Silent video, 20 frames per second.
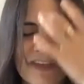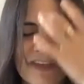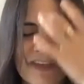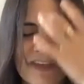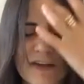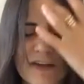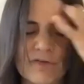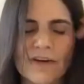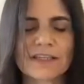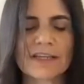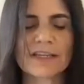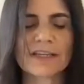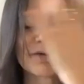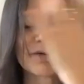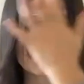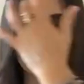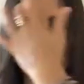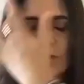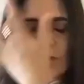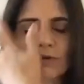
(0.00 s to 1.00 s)
If they don't
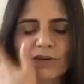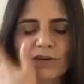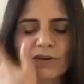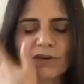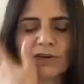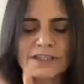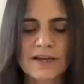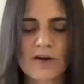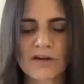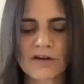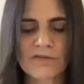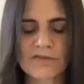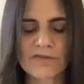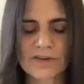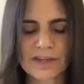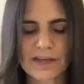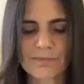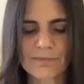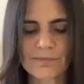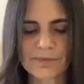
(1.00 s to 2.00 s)
resonate with you as I
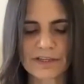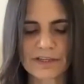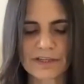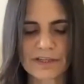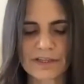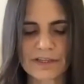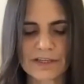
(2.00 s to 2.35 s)
offer them,